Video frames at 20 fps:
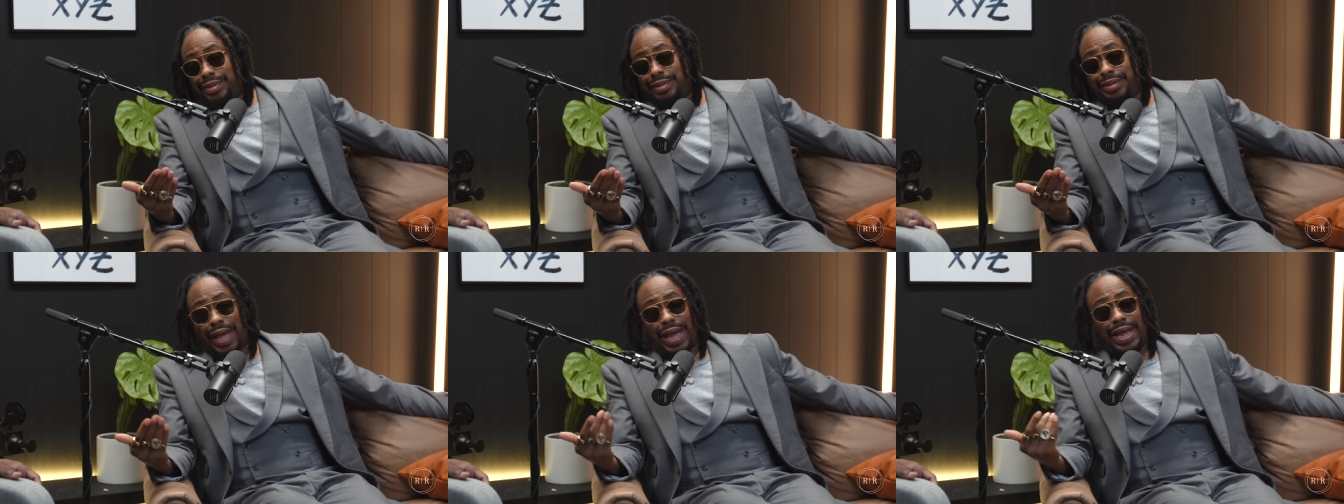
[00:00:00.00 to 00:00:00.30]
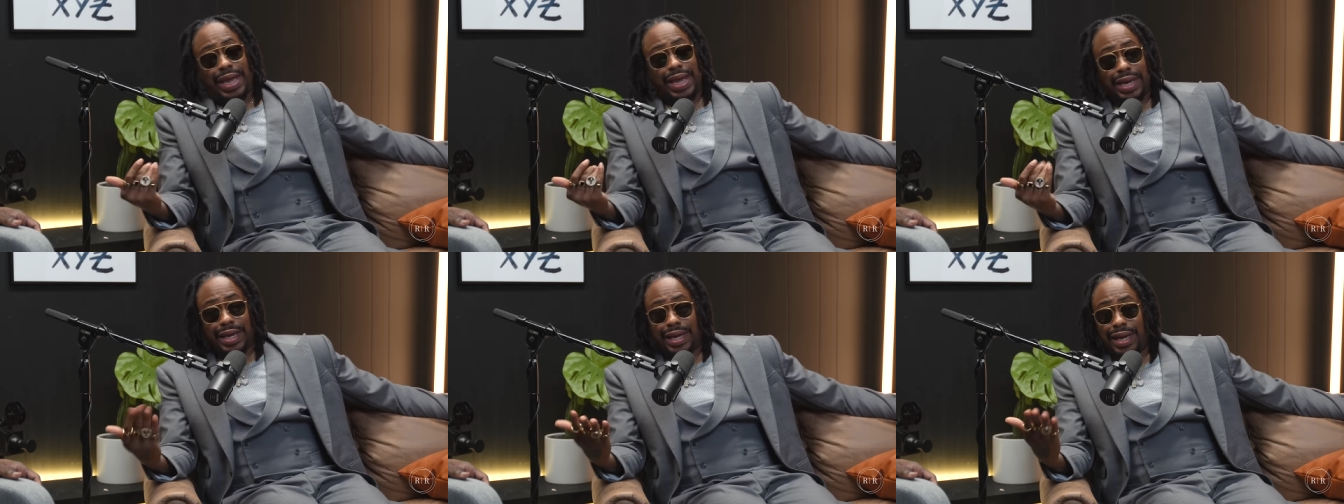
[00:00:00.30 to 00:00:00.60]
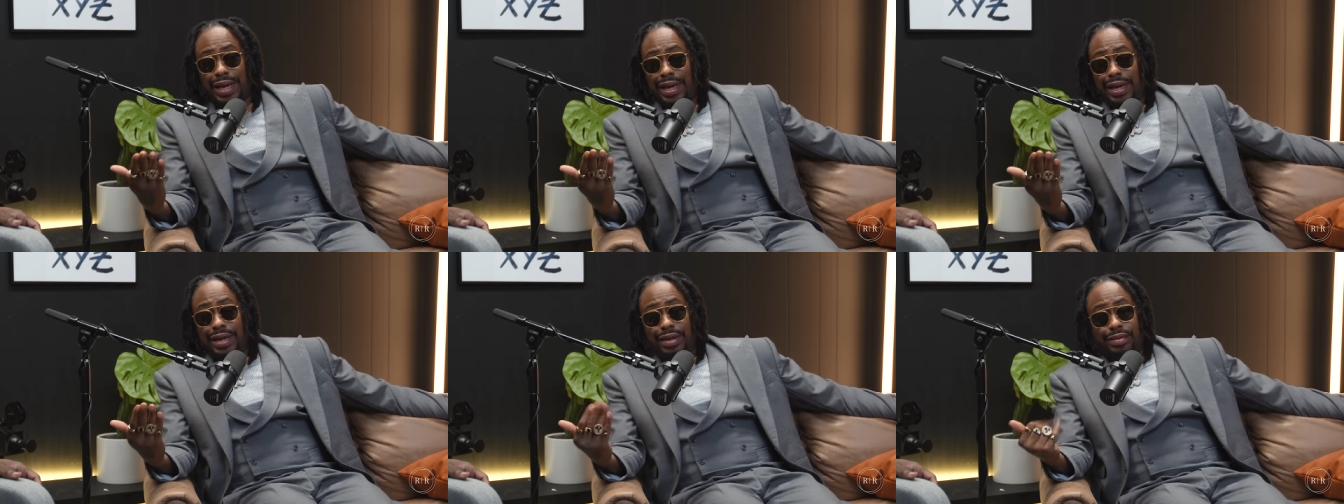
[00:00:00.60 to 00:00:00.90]
they can
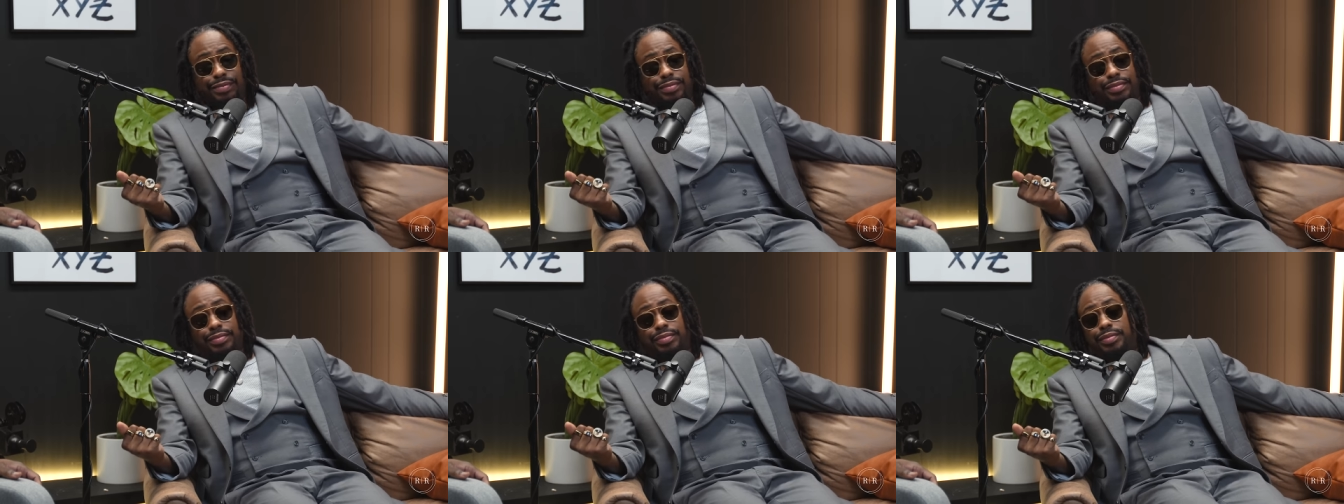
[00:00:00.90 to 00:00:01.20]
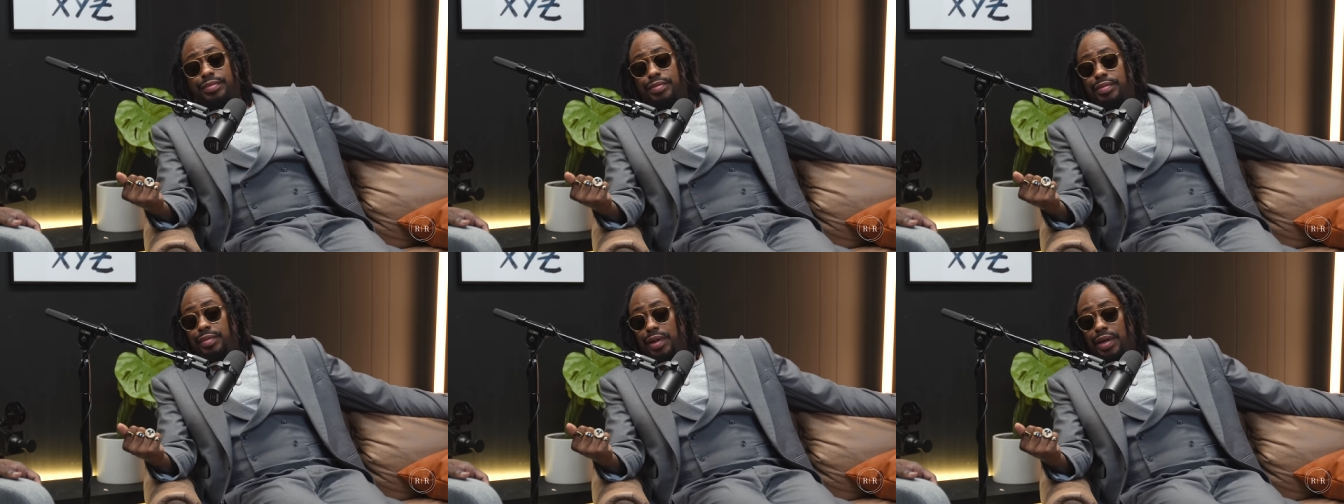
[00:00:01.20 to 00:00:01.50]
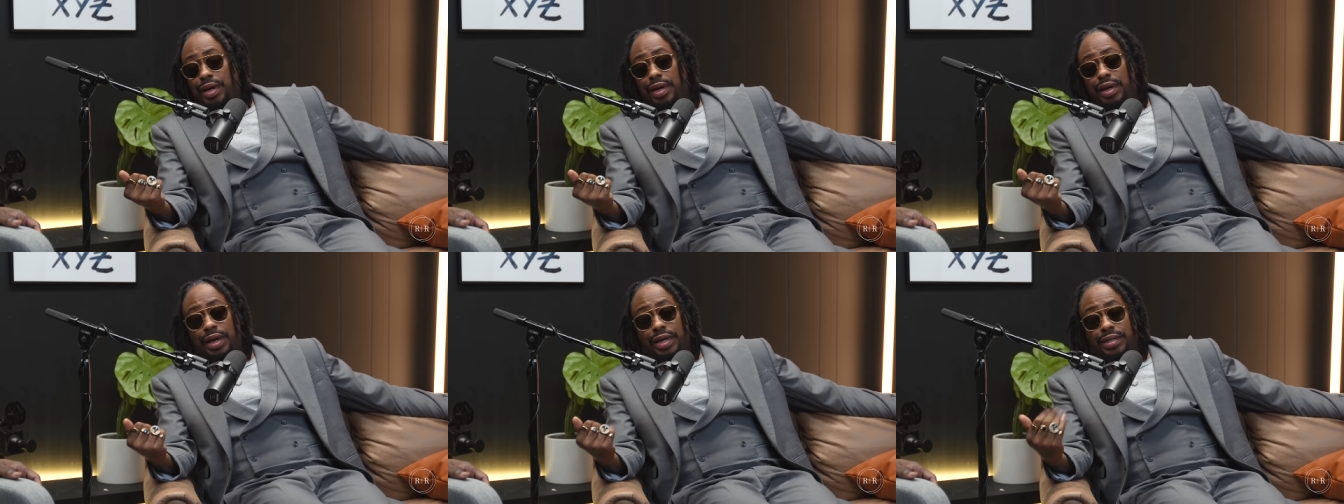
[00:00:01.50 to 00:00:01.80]
get
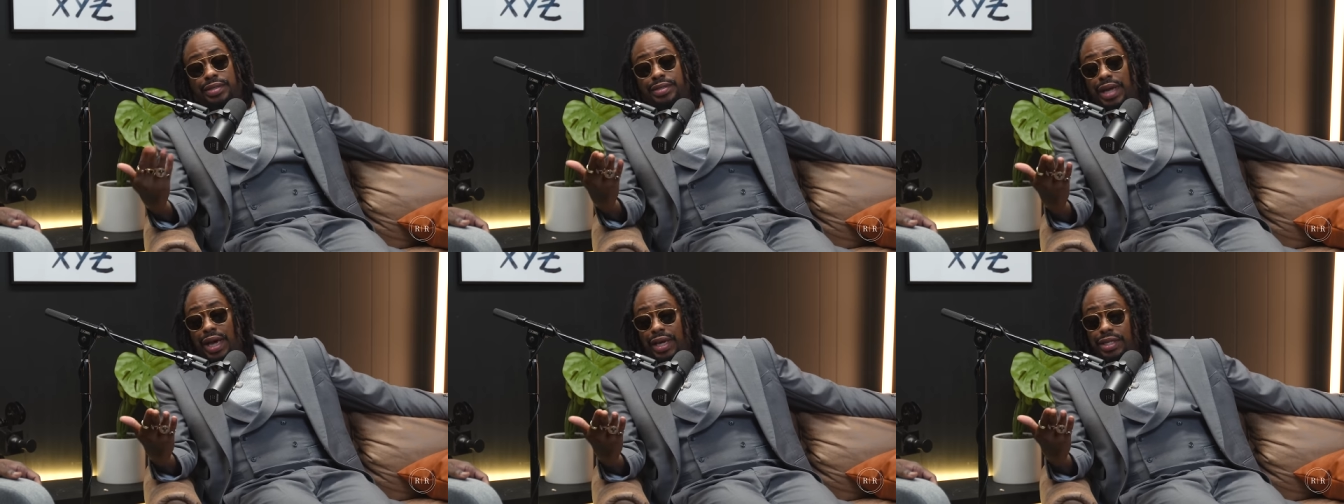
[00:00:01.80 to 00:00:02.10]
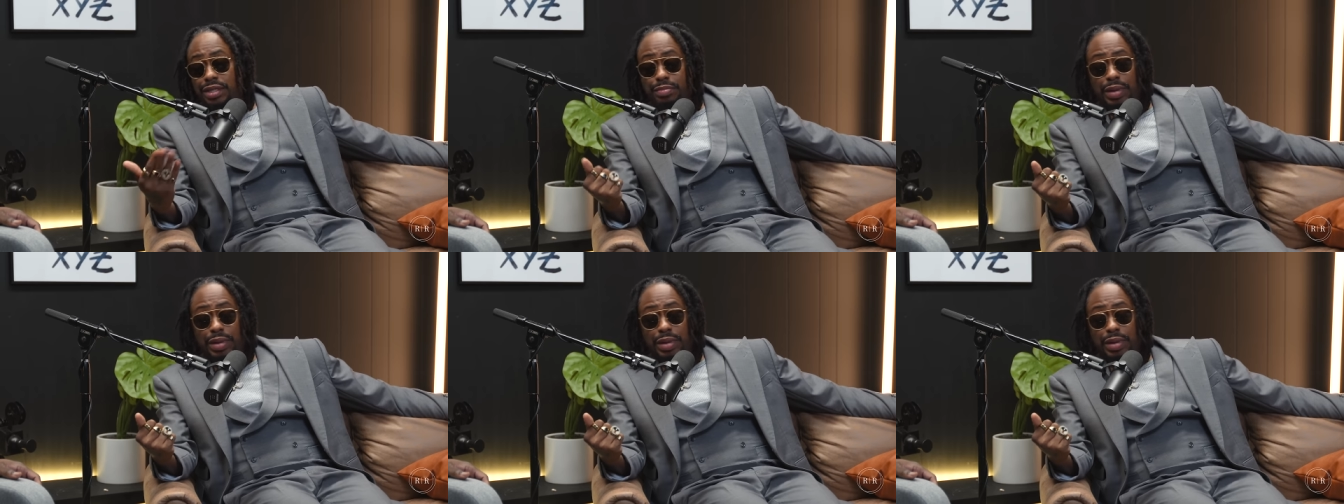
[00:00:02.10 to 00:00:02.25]
a text